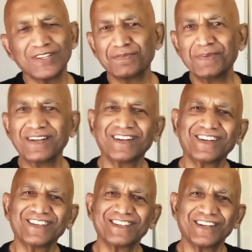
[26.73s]
smiled and
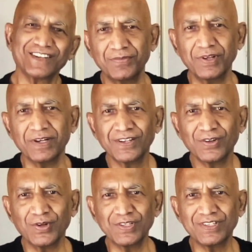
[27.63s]
I said, we are
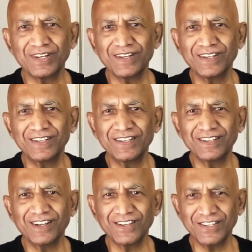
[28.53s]
constantly
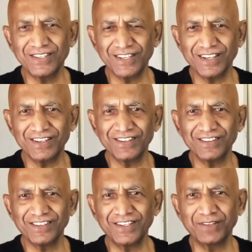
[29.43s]
assessing
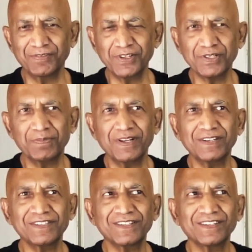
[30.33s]
in the first place